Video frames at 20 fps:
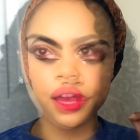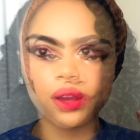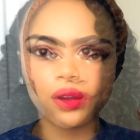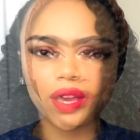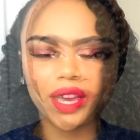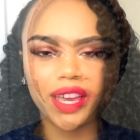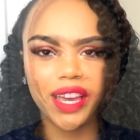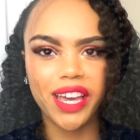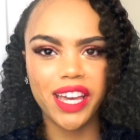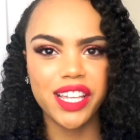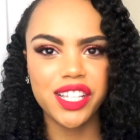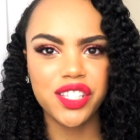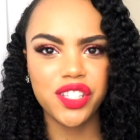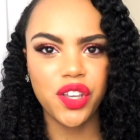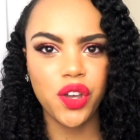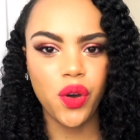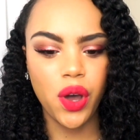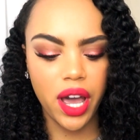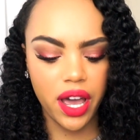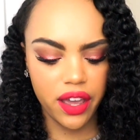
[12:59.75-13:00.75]
Okay guys,
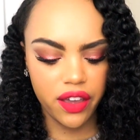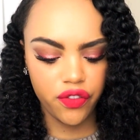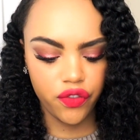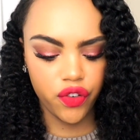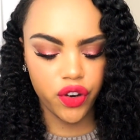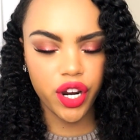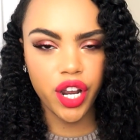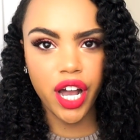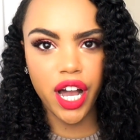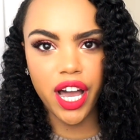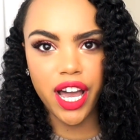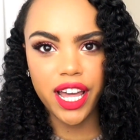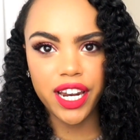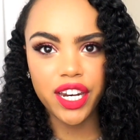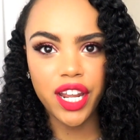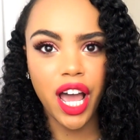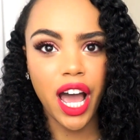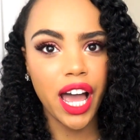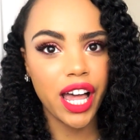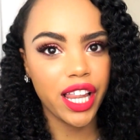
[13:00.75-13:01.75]
so I forgot
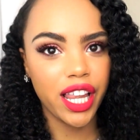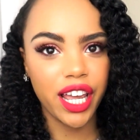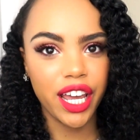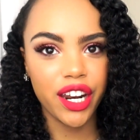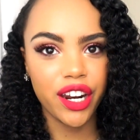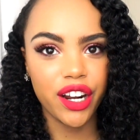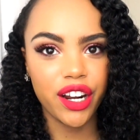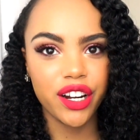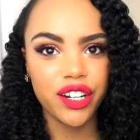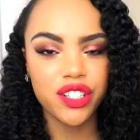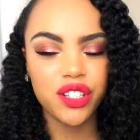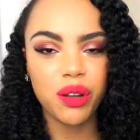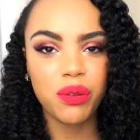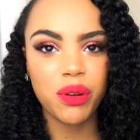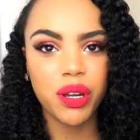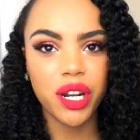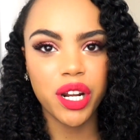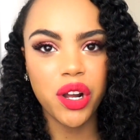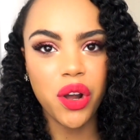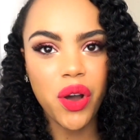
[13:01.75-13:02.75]
highlighter, so I'm
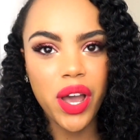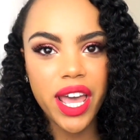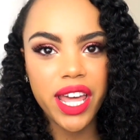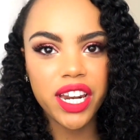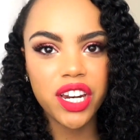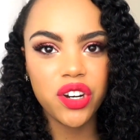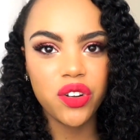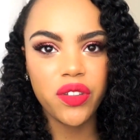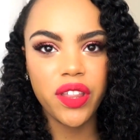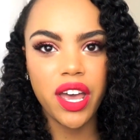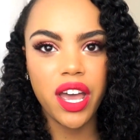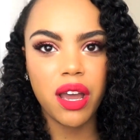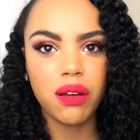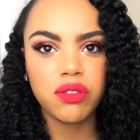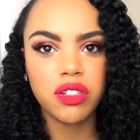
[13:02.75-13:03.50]
going to go ahead and do that.